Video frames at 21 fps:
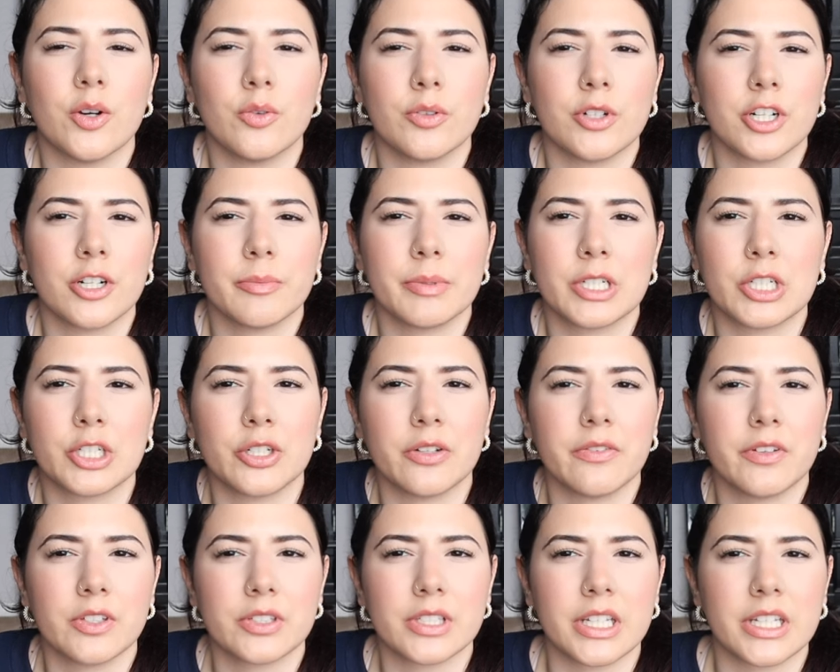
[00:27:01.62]
owner because she
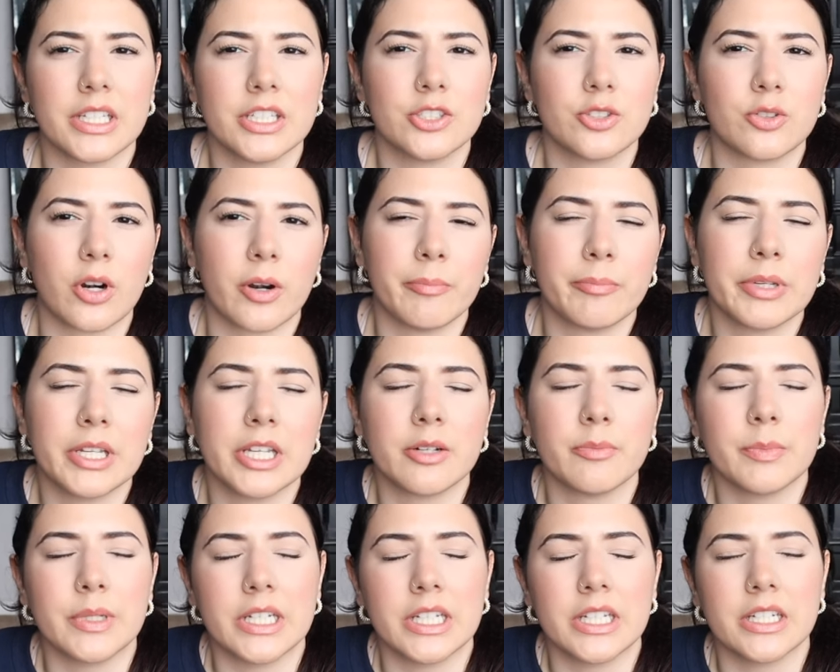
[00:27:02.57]
feels like he's grumpy
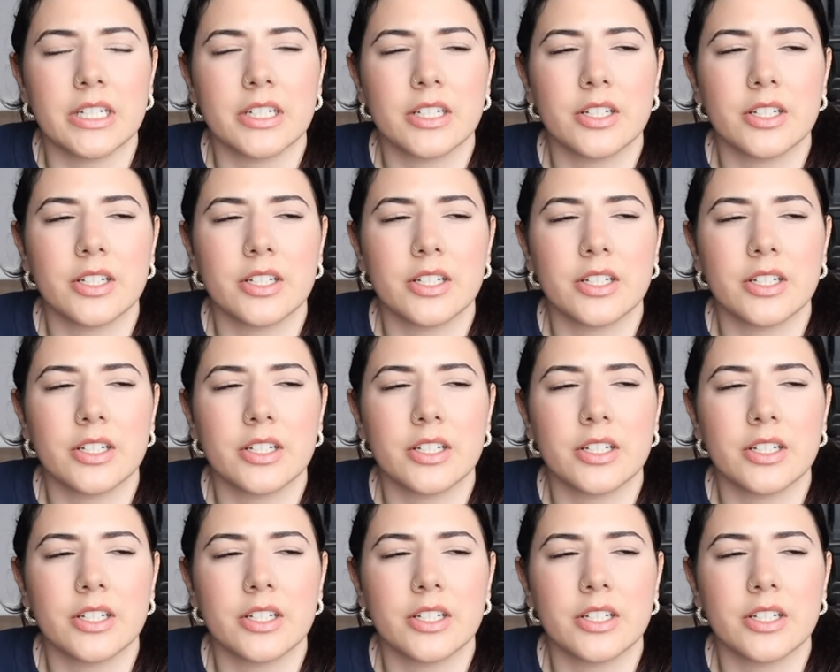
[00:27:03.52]
and mean,